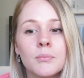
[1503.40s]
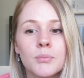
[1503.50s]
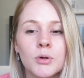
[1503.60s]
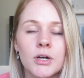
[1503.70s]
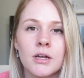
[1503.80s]

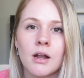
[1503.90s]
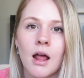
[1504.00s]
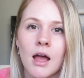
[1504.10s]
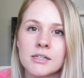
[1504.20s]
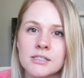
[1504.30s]
put
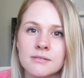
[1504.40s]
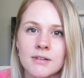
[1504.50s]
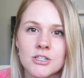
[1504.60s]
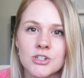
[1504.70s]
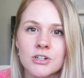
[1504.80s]

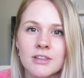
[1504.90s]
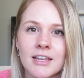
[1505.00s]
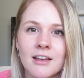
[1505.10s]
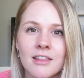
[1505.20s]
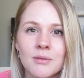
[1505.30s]
a certain
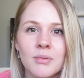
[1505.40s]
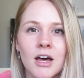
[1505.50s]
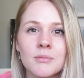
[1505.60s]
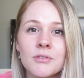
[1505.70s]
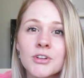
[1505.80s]
link at the
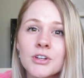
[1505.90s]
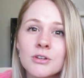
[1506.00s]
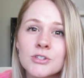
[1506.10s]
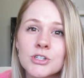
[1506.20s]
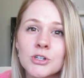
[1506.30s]
bottom of your
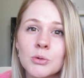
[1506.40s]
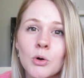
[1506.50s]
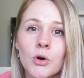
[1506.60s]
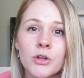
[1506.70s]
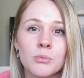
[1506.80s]
YouTube,
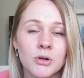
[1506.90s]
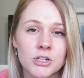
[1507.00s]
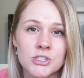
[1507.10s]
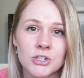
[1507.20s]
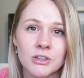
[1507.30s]
or you put
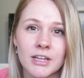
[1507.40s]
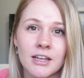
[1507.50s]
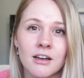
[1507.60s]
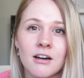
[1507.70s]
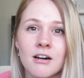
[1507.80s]
a certain
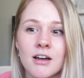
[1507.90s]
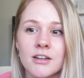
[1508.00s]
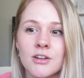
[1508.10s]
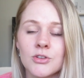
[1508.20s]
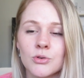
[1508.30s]
link
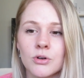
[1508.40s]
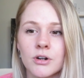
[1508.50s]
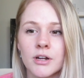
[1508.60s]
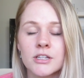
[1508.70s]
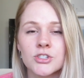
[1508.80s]
on
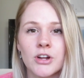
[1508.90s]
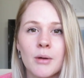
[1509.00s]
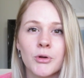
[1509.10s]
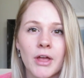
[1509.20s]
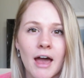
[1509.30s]
your
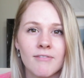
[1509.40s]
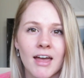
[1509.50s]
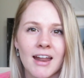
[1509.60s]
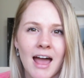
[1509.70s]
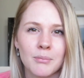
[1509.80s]
Instagram where you have
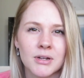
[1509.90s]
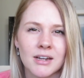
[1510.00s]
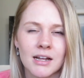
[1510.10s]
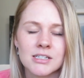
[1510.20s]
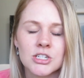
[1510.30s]
that app
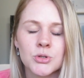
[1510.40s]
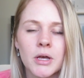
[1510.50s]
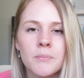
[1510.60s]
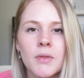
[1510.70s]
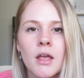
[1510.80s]
connected to
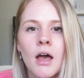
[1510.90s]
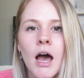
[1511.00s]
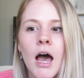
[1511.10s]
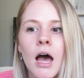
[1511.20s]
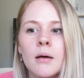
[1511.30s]
it,
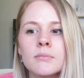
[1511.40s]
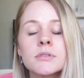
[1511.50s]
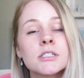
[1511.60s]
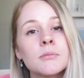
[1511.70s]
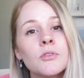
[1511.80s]

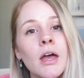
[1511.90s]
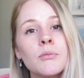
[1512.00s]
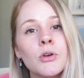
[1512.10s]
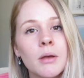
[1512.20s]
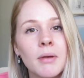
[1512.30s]
some of
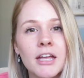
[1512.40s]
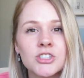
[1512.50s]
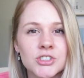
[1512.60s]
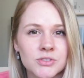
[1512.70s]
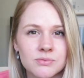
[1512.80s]
them you'll get paid
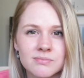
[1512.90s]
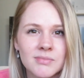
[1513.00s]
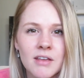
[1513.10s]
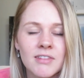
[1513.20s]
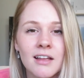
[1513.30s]
just
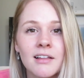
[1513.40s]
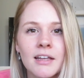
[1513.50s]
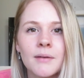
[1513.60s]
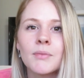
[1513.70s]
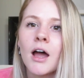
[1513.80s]
if they
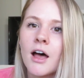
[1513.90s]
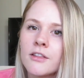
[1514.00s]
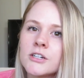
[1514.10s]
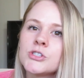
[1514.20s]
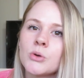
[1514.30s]
click it.
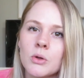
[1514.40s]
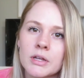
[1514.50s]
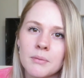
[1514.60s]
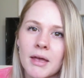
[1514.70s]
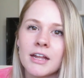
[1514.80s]
Others you
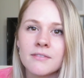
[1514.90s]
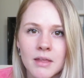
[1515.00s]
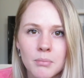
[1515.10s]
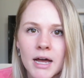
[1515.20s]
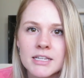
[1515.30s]
only get paid if
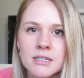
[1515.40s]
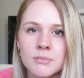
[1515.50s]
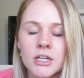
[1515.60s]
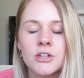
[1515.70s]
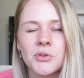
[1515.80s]
they buy
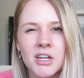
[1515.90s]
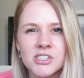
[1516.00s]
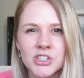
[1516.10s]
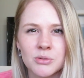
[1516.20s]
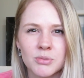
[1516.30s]
something, and you get a
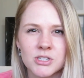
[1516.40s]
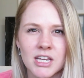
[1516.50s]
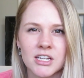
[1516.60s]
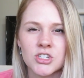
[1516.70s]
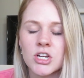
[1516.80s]
certain
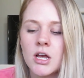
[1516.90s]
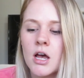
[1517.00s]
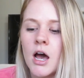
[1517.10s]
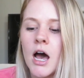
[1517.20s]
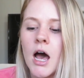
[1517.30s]
percentage.
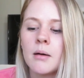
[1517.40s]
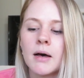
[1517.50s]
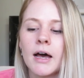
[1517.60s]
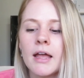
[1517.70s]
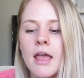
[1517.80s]

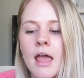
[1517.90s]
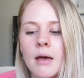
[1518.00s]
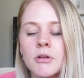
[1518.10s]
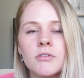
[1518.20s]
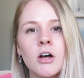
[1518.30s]
I
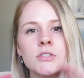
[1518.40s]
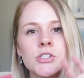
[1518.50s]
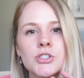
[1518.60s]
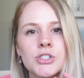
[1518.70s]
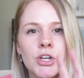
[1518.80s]
am involved
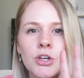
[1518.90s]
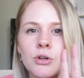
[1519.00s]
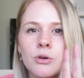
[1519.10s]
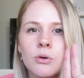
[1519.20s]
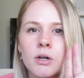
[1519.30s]
in
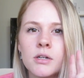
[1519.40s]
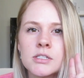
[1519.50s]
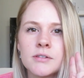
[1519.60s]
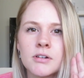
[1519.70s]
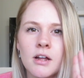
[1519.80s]
2
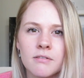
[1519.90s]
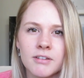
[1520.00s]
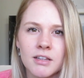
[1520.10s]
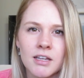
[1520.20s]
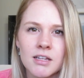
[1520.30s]
different
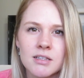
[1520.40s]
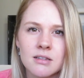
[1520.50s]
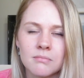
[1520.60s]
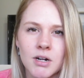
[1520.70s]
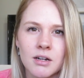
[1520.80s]
affiliate
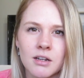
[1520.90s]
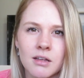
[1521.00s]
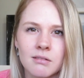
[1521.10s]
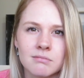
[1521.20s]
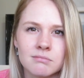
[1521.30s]

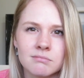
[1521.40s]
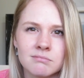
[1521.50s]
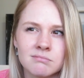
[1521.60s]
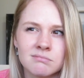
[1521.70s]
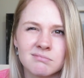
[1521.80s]
marketing
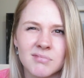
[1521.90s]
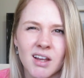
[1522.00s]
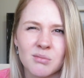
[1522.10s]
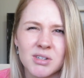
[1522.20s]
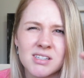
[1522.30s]

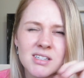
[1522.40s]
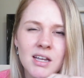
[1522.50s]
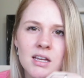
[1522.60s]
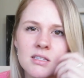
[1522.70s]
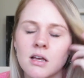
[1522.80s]
companies, I
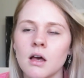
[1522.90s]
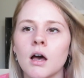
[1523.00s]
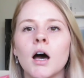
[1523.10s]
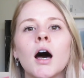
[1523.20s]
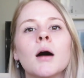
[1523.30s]
guess.
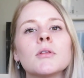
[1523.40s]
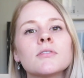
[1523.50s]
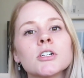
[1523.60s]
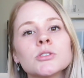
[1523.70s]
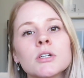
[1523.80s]
The
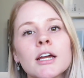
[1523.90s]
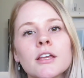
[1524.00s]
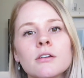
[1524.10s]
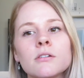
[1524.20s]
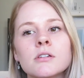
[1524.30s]
first one I
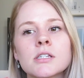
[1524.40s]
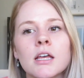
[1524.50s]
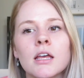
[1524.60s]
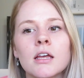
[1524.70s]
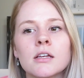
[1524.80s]
use
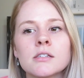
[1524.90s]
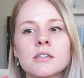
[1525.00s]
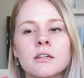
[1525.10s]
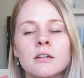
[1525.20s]
is